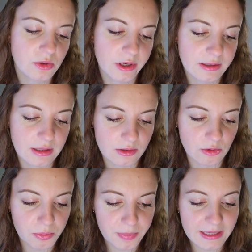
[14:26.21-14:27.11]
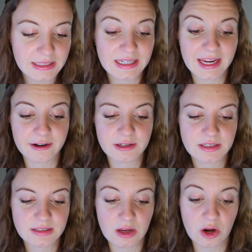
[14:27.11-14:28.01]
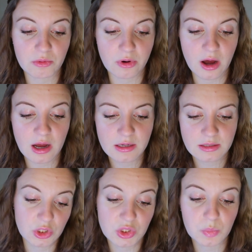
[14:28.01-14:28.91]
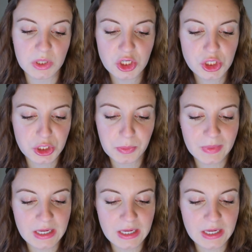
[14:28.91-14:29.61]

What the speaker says: or Knecht Ruprecht carries a rod or switch,